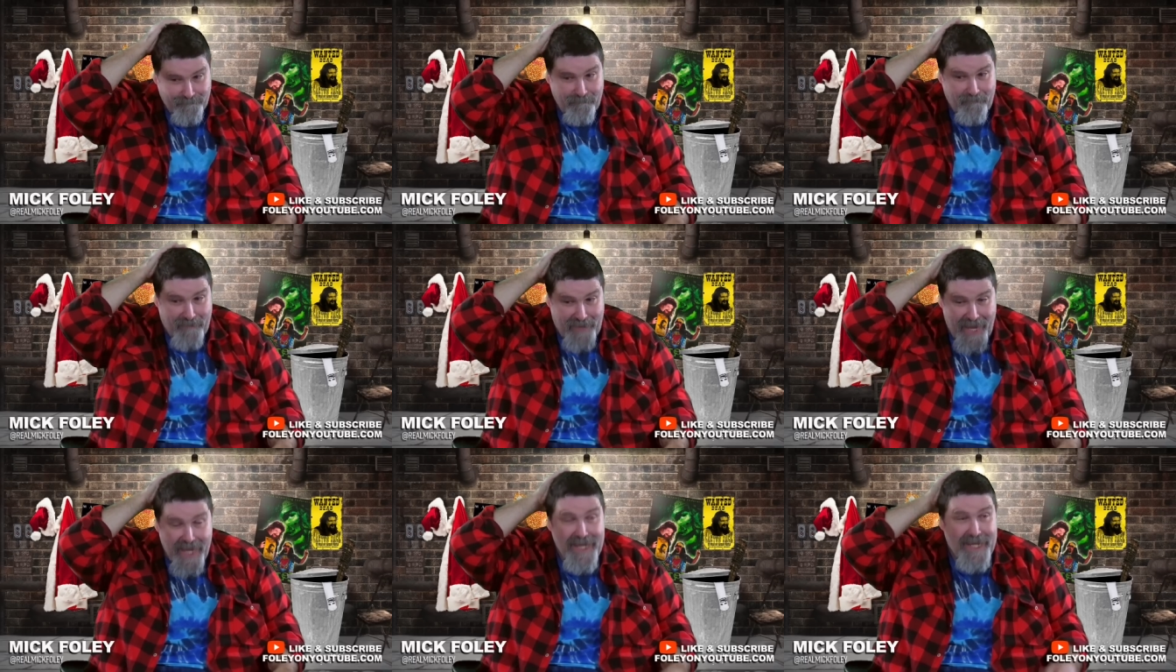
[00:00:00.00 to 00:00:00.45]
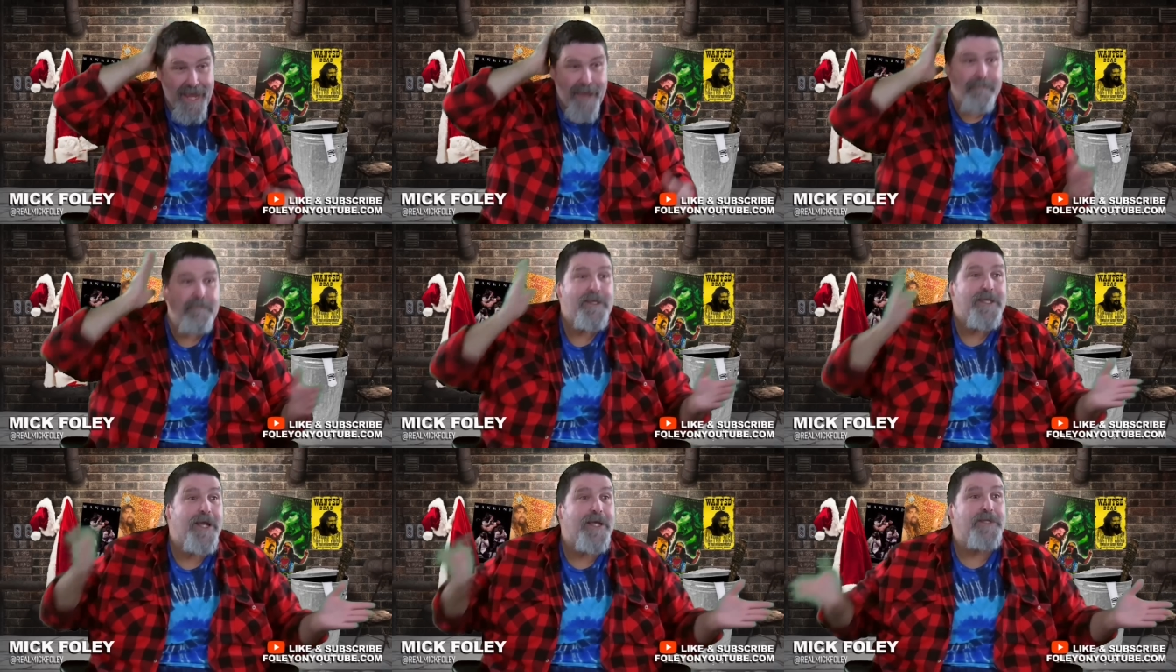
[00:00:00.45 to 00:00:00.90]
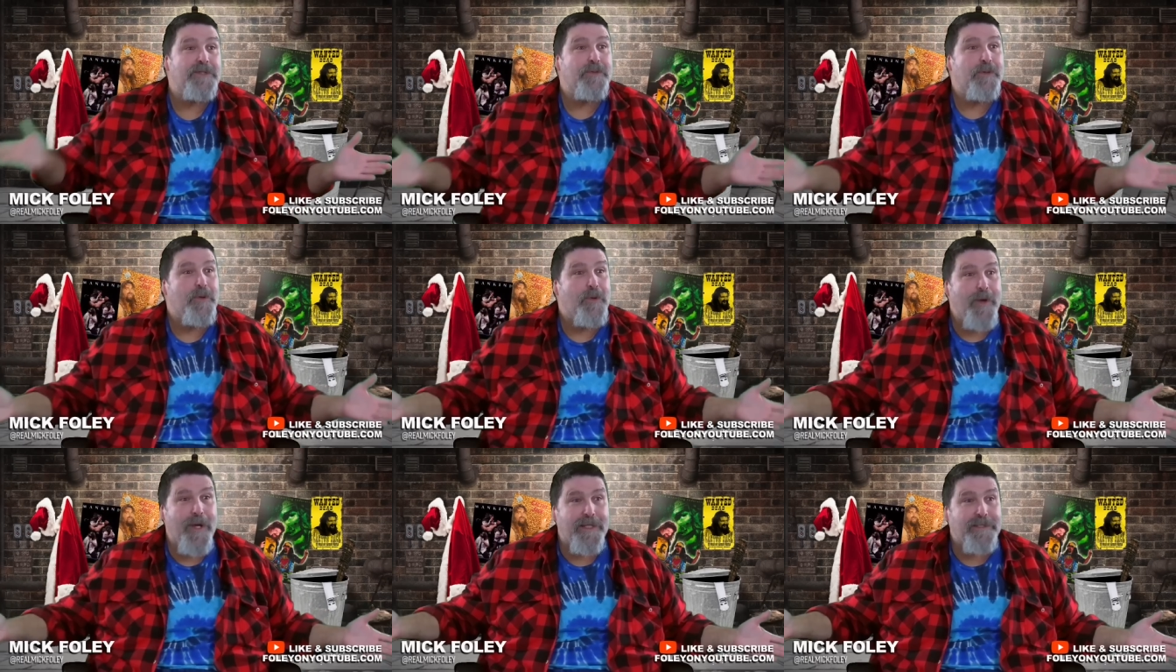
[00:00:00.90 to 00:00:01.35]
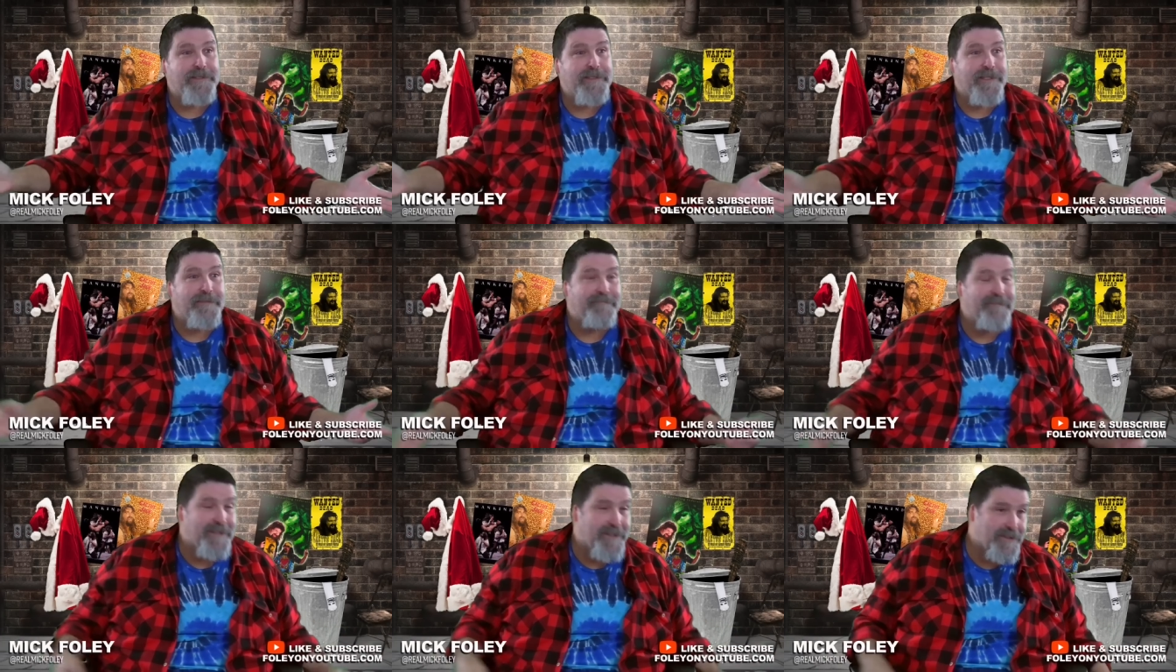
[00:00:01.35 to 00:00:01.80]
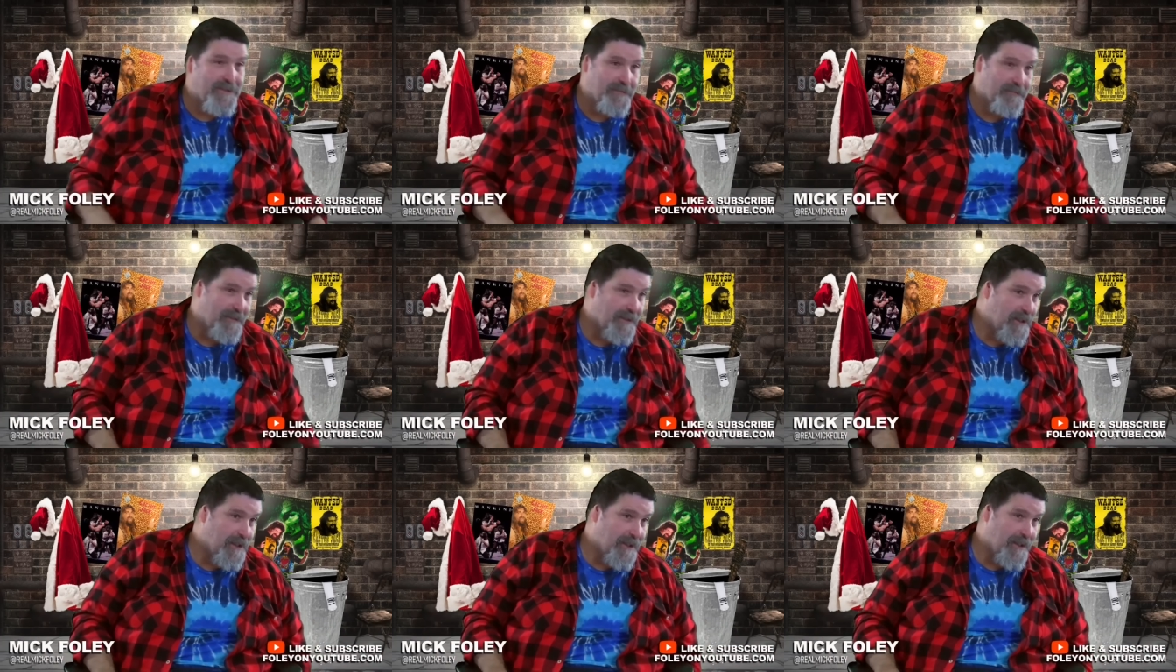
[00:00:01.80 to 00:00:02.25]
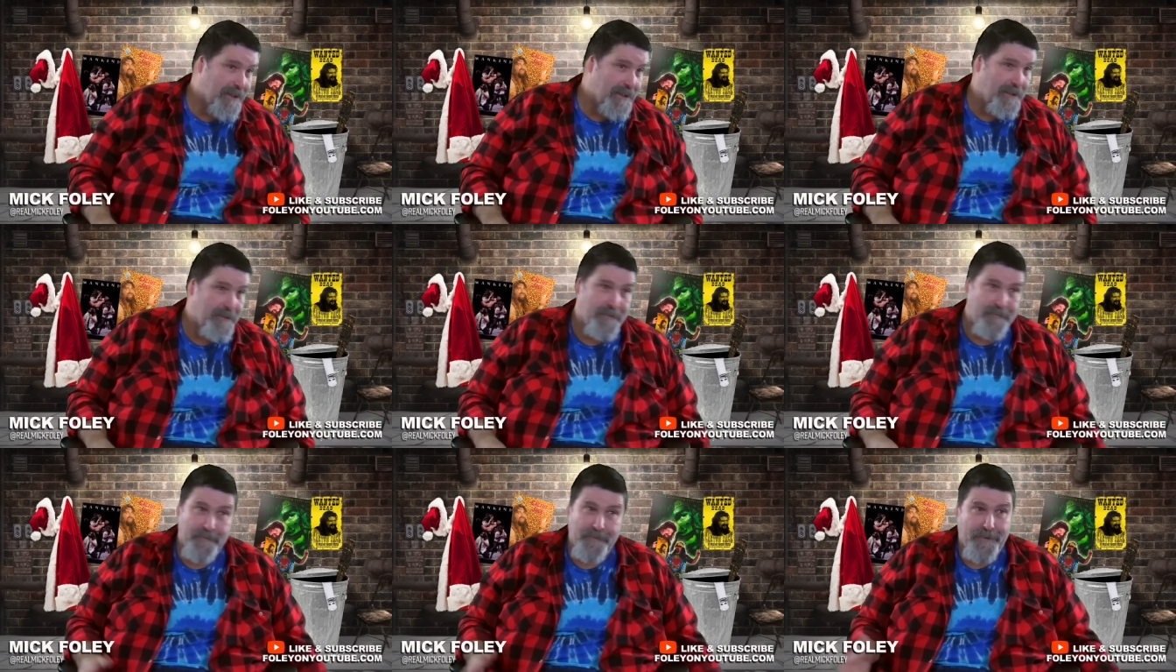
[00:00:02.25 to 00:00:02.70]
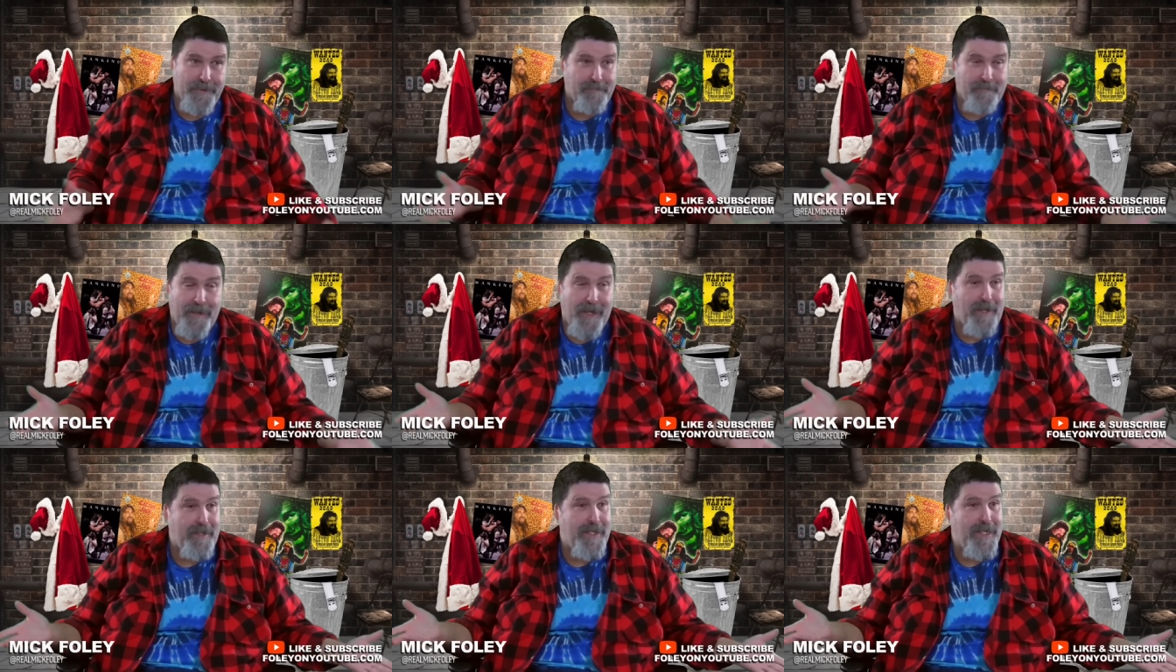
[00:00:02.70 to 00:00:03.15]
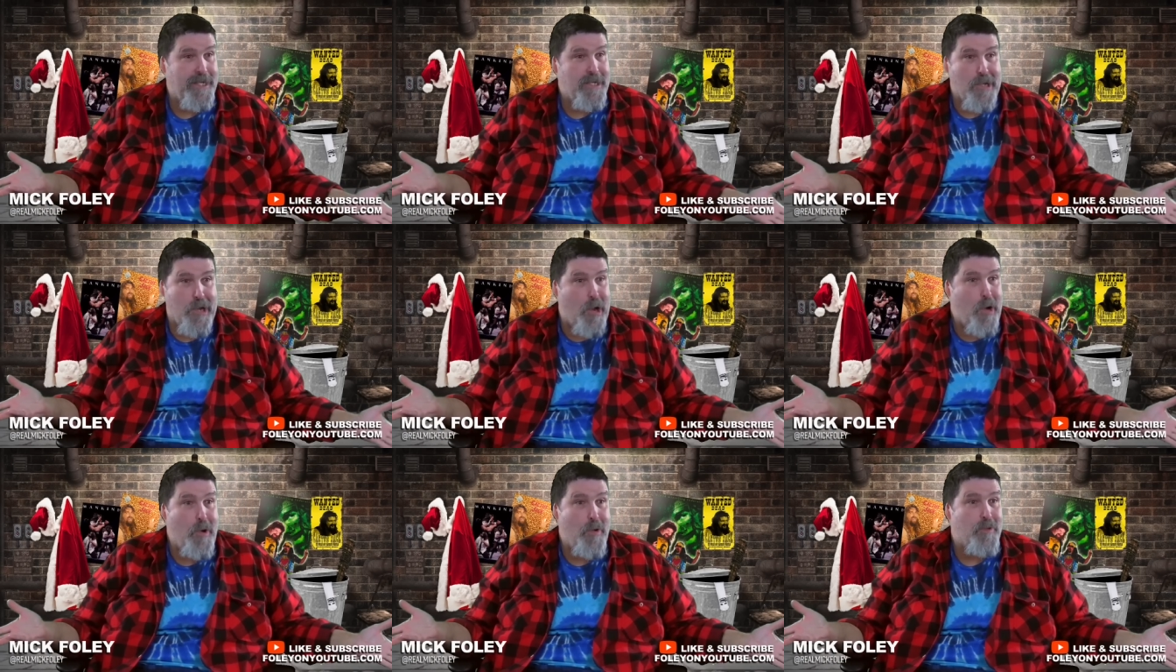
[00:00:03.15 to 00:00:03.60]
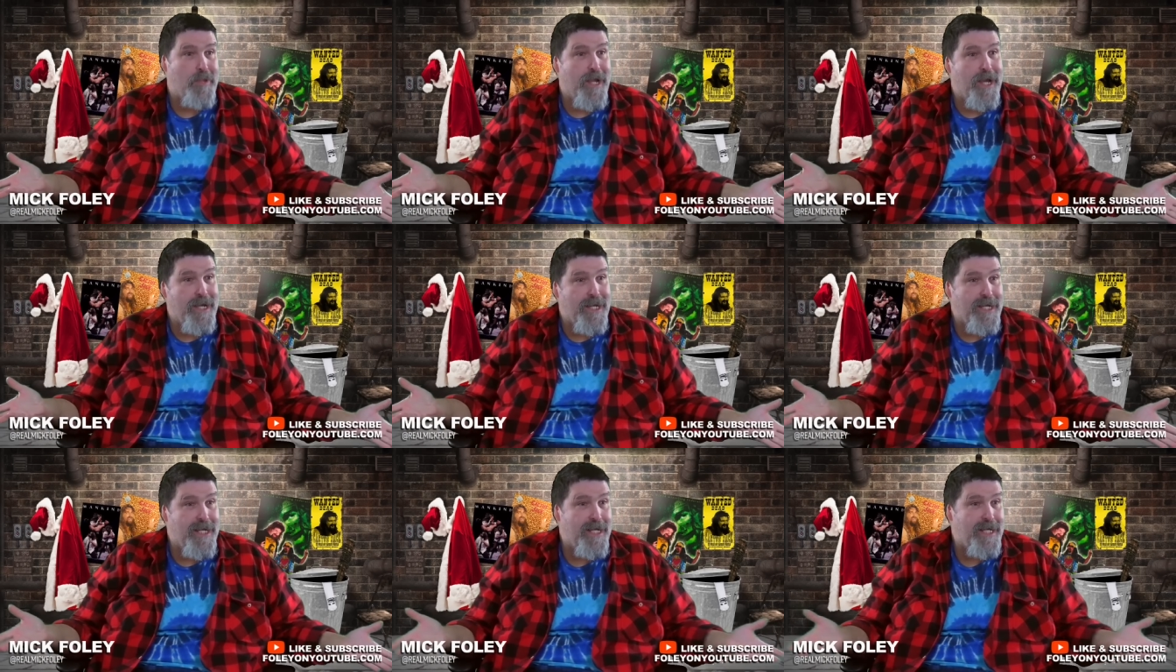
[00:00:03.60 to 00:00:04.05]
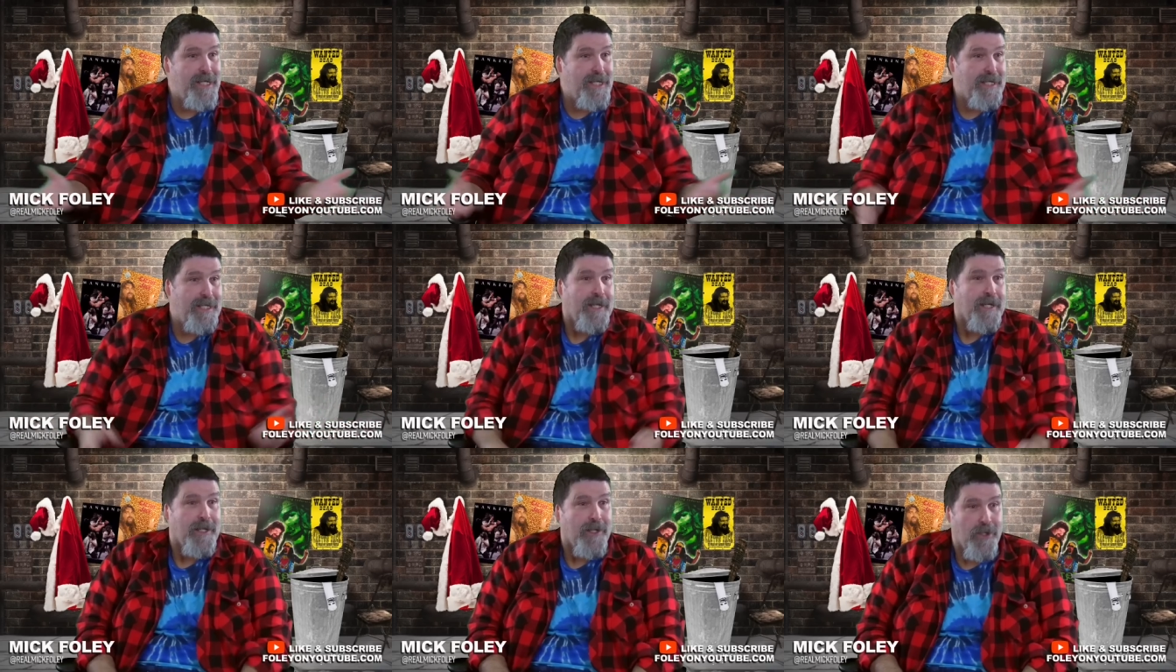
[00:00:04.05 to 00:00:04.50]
at Kevin Dunn's request, said Vince really, he, I didn't know that he